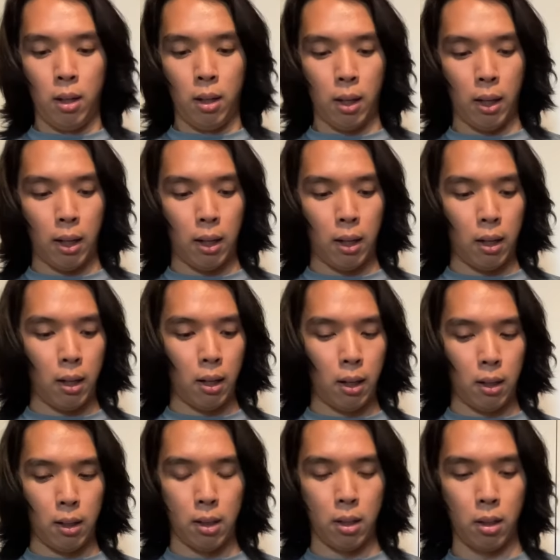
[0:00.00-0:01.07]

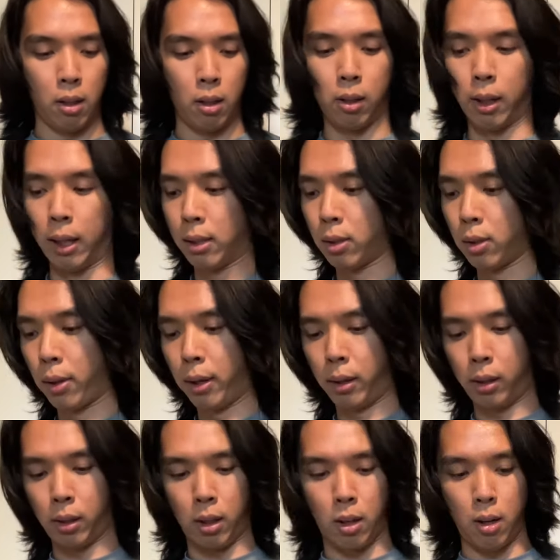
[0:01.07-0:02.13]
And all right, so there
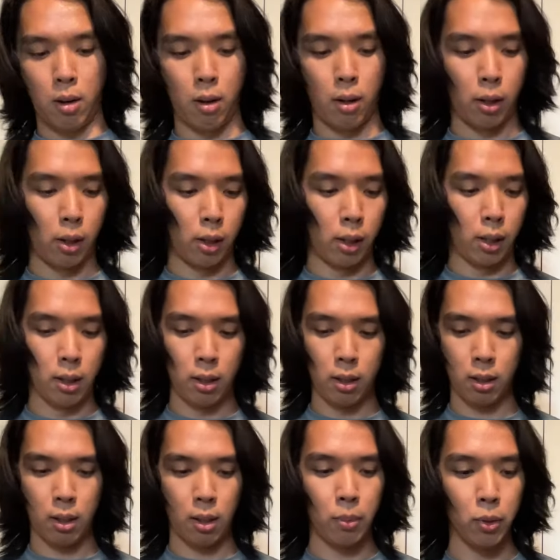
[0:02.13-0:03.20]
are a
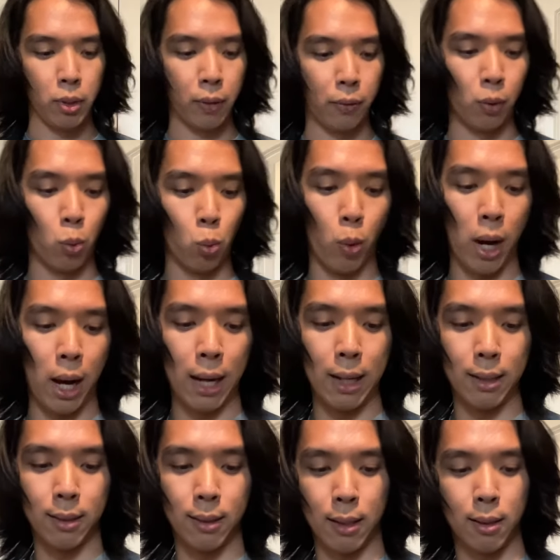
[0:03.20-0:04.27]
couple different
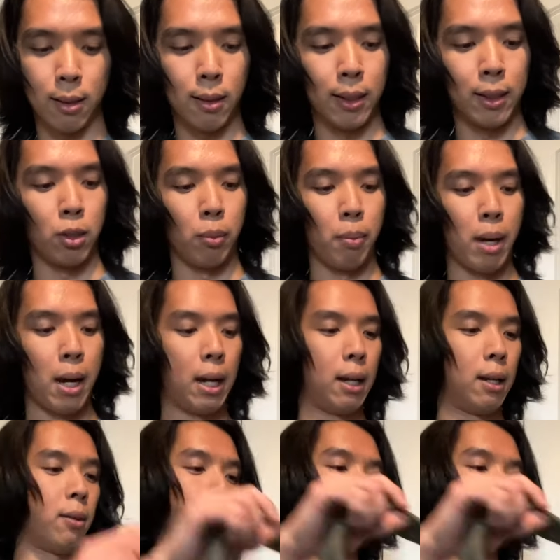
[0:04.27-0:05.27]
ways that slings are made.